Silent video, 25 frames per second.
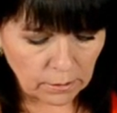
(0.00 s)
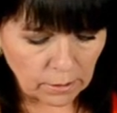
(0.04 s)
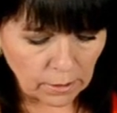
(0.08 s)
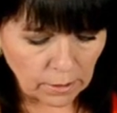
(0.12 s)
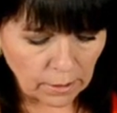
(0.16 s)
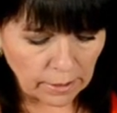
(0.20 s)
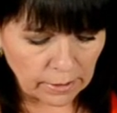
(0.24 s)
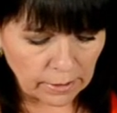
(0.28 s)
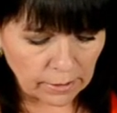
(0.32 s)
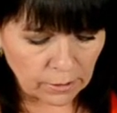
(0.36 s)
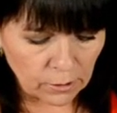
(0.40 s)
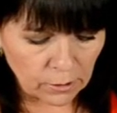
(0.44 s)

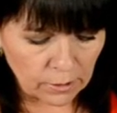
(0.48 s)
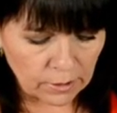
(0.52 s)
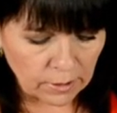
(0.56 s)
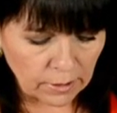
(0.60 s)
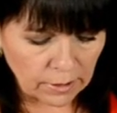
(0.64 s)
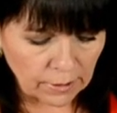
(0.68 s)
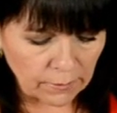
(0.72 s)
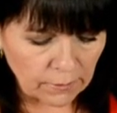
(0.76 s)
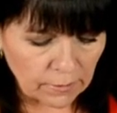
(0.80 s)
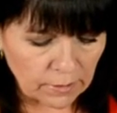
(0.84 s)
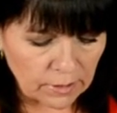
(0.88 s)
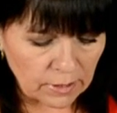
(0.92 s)
and just
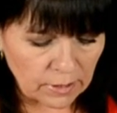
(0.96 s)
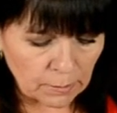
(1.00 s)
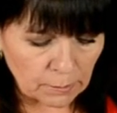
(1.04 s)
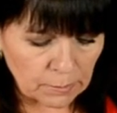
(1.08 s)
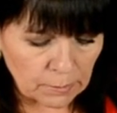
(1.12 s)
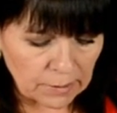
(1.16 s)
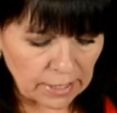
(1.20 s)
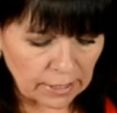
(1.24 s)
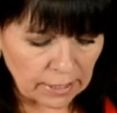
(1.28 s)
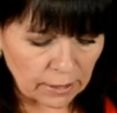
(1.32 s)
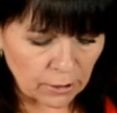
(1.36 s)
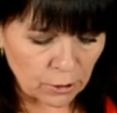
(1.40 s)
give it some
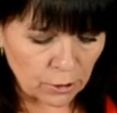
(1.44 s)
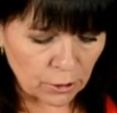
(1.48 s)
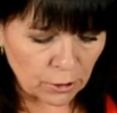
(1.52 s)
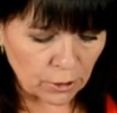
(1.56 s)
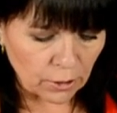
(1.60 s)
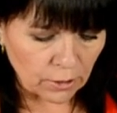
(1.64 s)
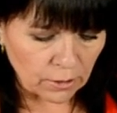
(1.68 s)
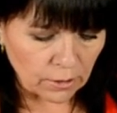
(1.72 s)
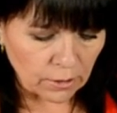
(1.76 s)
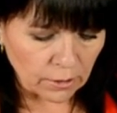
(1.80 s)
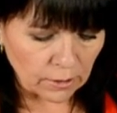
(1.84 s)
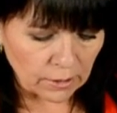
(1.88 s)

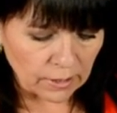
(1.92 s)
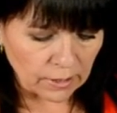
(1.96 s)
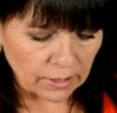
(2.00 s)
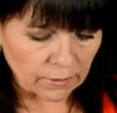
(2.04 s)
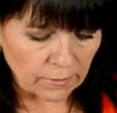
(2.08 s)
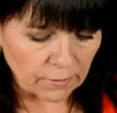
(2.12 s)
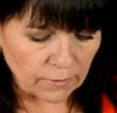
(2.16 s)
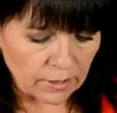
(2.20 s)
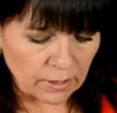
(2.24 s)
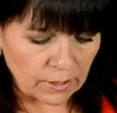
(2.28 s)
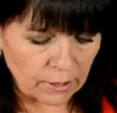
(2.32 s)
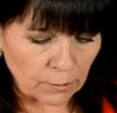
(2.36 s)
texture,
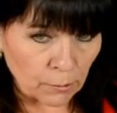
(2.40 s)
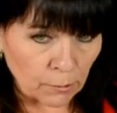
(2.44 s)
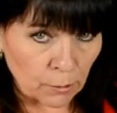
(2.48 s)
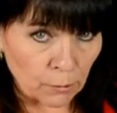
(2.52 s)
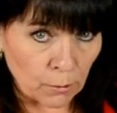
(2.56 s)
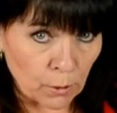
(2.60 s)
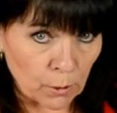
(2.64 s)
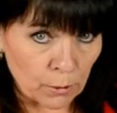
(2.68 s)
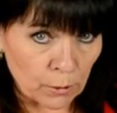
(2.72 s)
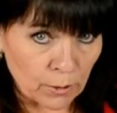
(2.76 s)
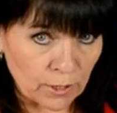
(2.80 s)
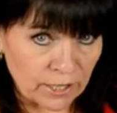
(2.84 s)
give it some
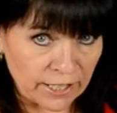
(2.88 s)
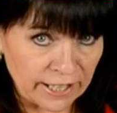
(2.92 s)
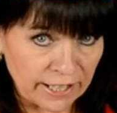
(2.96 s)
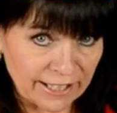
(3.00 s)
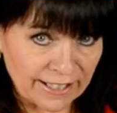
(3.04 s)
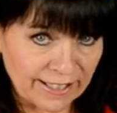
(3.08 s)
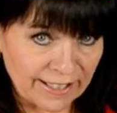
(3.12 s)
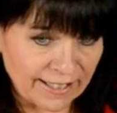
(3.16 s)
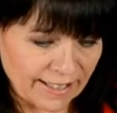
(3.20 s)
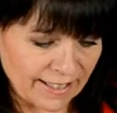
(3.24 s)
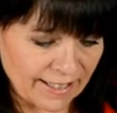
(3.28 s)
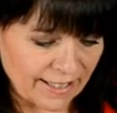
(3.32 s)

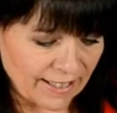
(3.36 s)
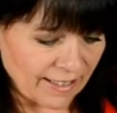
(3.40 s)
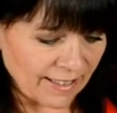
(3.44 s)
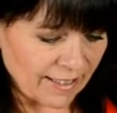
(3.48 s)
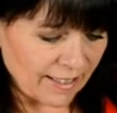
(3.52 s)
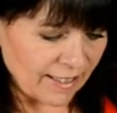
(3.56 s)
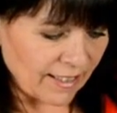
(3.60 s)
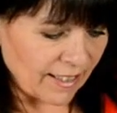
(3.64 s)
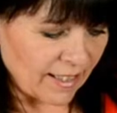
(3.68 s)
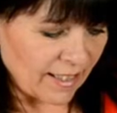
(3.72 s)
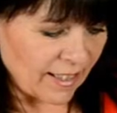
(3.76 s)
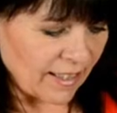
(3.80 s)
grossness.
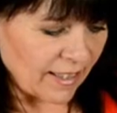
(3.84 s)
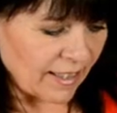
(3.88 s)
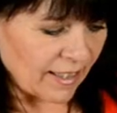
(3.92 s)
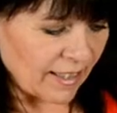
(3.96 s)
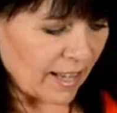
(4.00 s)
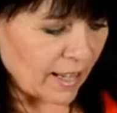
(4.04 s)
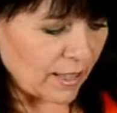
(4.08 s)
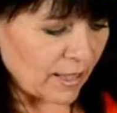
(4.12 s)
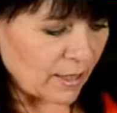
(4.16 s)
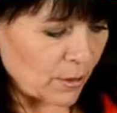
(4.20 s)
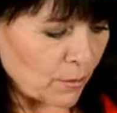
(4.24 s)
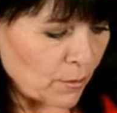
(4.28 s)

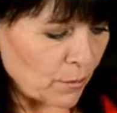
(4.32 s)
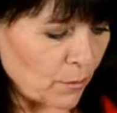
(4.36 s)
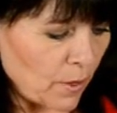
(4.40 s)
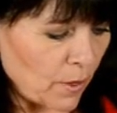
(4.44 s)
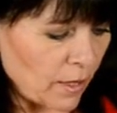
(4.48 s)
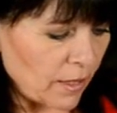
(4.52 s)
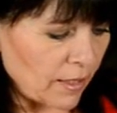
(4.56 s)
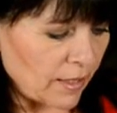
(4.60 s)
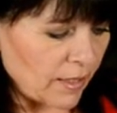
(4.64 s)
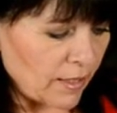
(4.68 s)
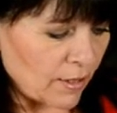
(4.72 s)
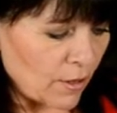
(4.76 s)
That's
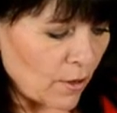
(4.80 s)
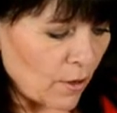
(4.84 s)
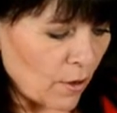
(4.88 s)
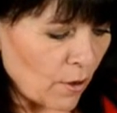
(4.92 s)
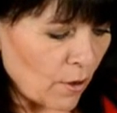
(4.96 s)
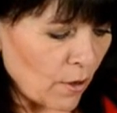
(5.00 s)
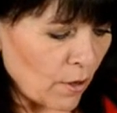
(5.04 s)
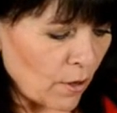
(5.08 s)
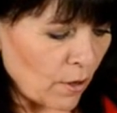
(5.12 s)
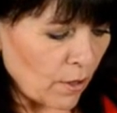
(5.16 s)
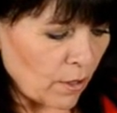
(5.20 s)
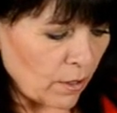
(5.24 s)
what it's
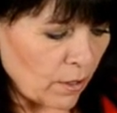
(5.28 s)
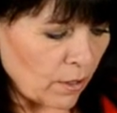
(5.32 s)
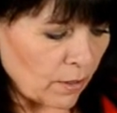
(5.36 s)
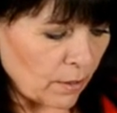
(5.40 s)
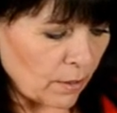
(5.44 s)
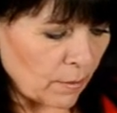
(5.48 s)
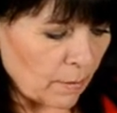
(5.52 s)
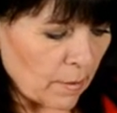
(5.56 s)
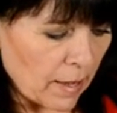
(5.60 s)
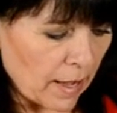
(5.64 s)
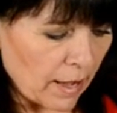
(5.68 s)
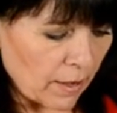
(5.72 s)
all
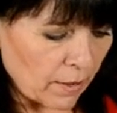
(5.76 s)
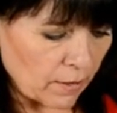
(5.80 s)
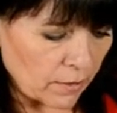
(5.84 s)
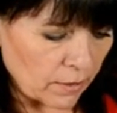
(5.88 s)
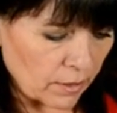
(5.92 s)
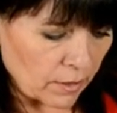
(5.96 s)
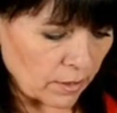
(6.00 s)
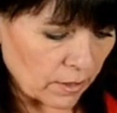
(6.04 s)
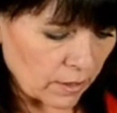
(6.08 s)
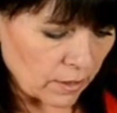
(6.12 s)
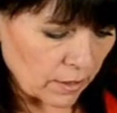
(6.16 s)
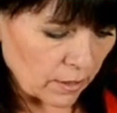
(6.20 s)

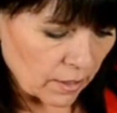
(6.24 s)
about.